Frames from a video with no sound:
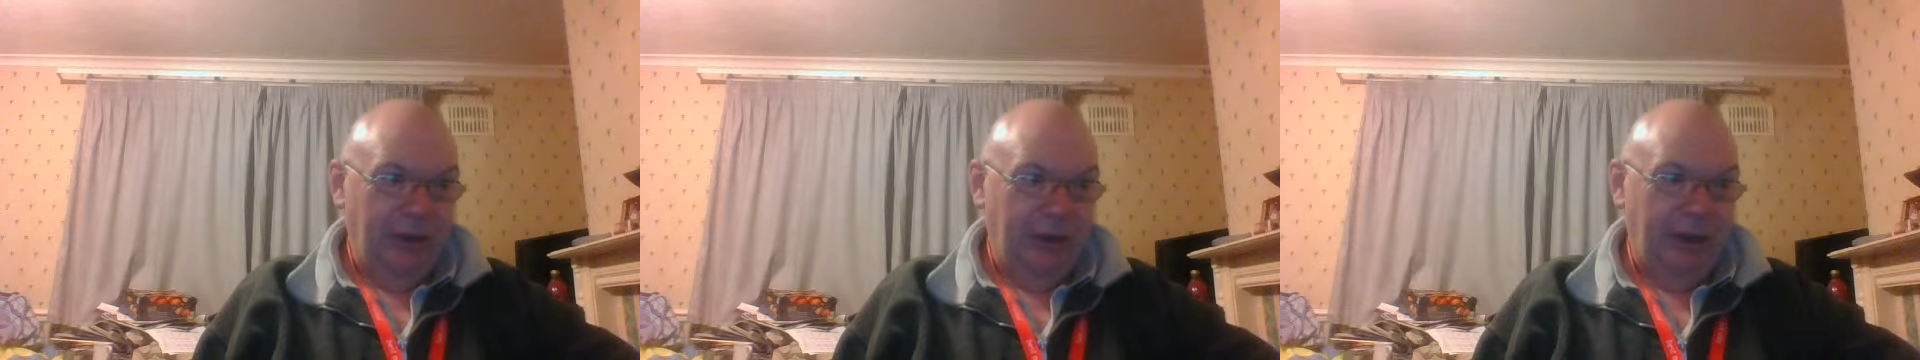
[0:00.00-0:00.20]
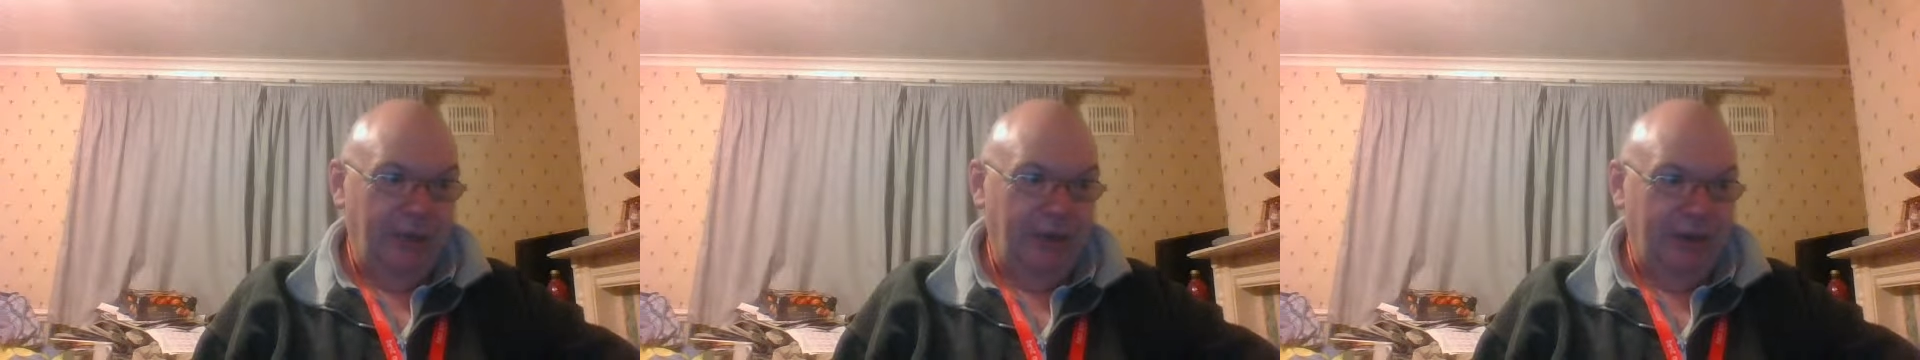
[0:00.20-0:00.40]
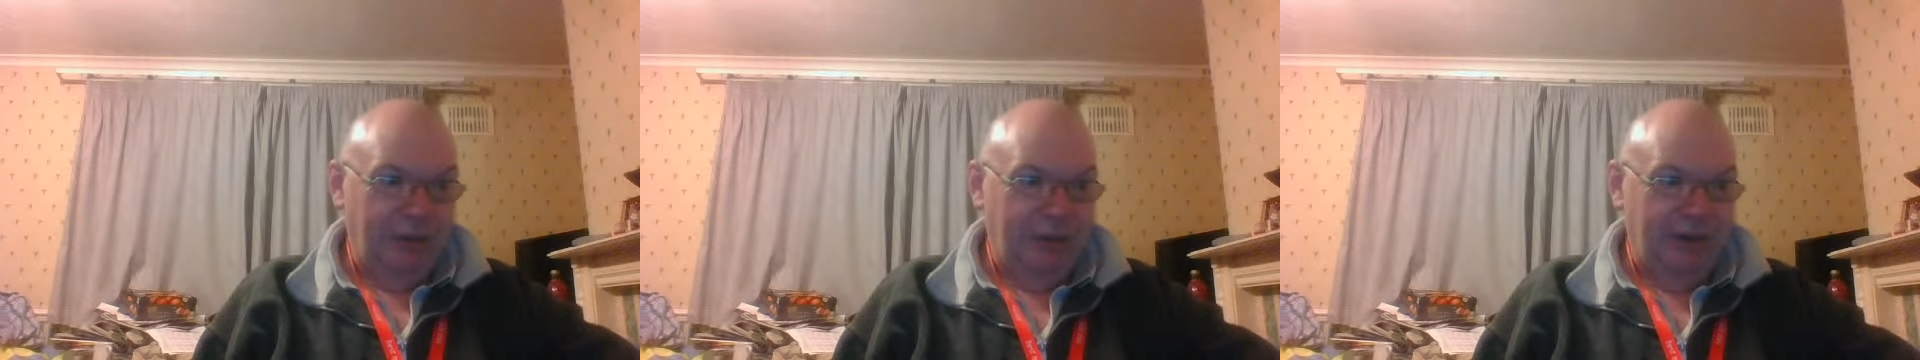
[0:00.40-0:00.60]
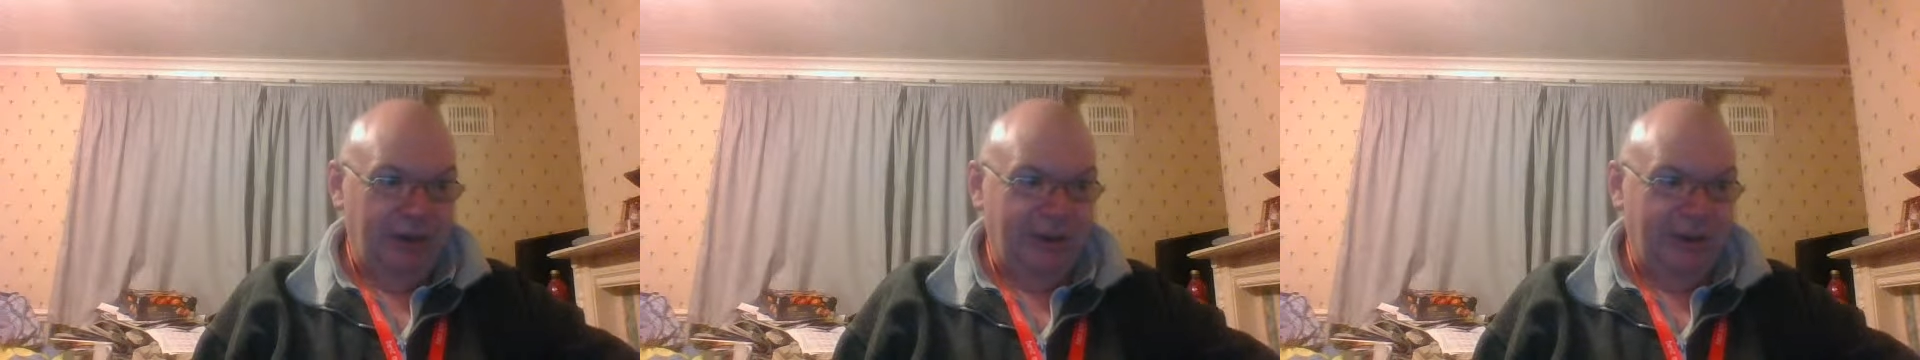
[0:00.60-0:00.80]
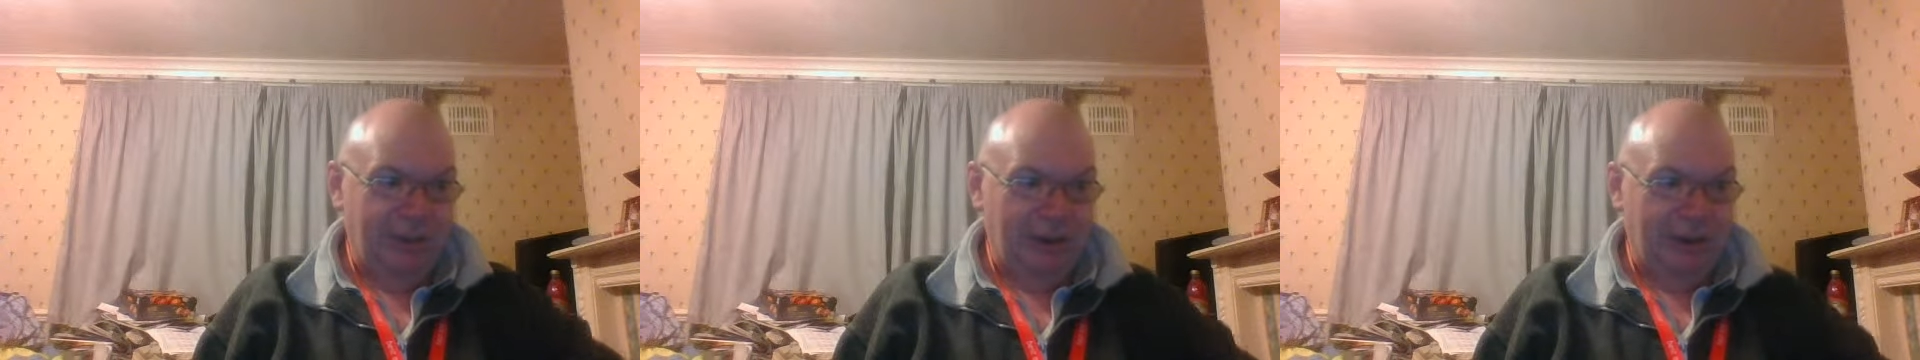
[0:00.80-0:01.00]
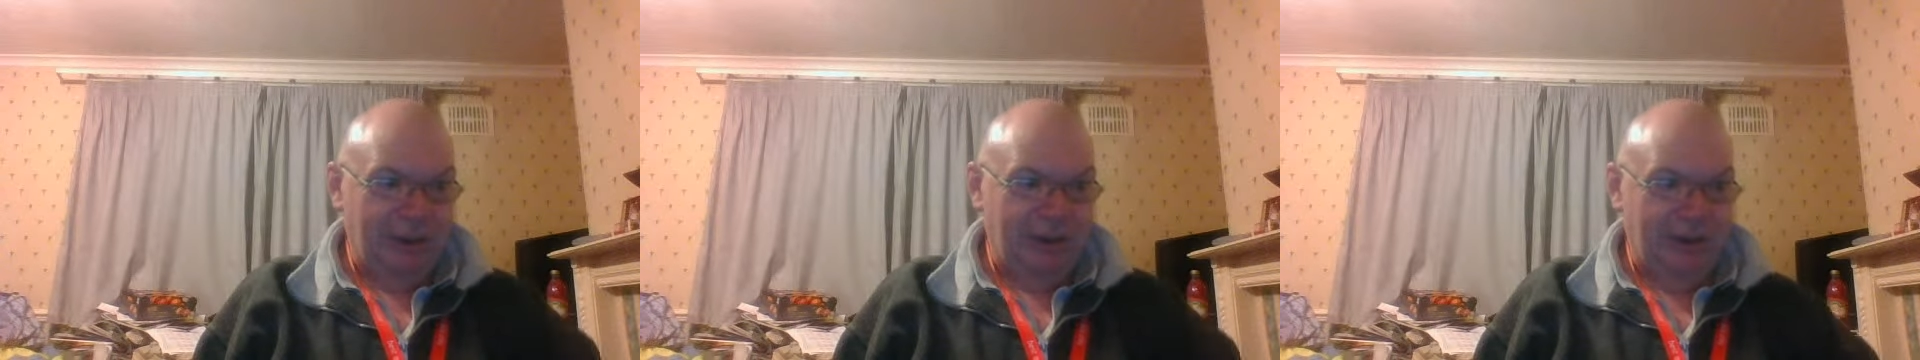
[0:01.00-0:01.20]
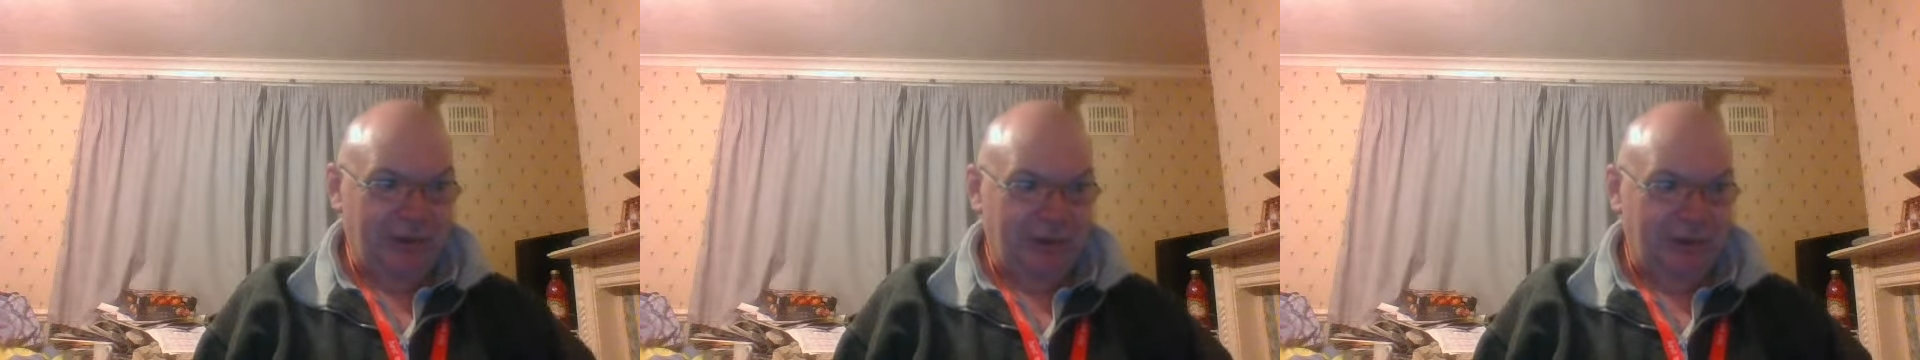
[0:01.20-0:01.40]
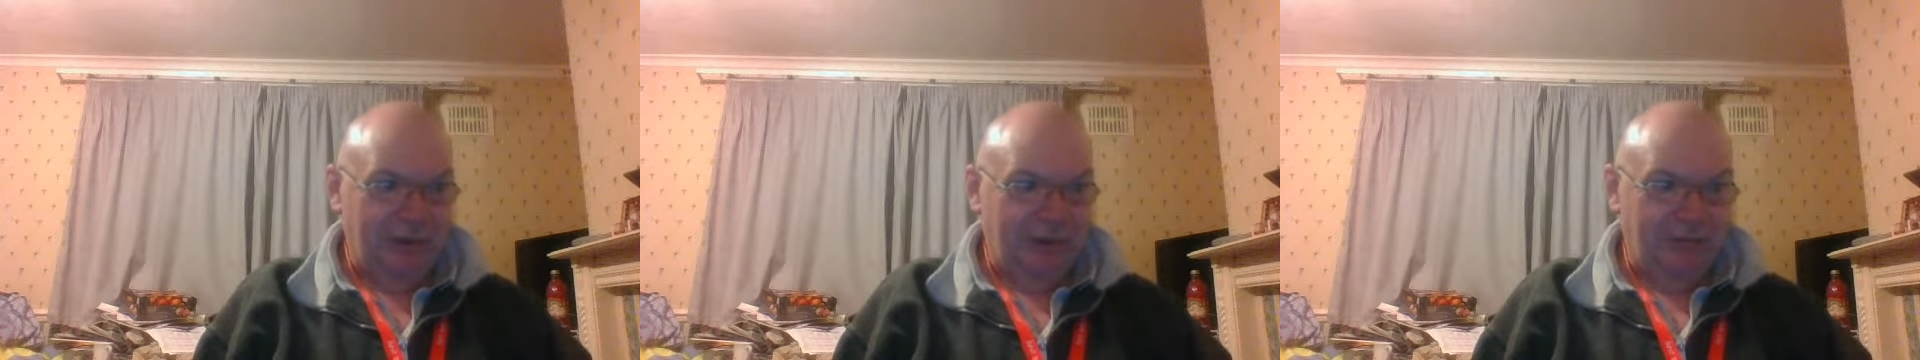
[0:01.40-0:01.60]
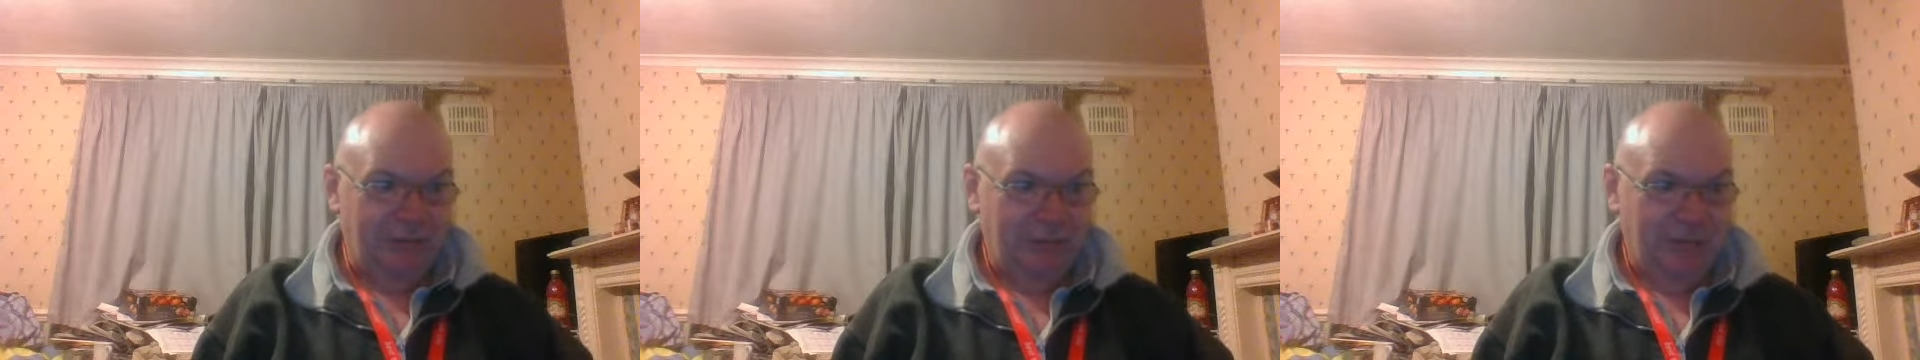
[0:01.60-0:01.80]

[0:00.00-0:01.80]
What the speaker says: If the response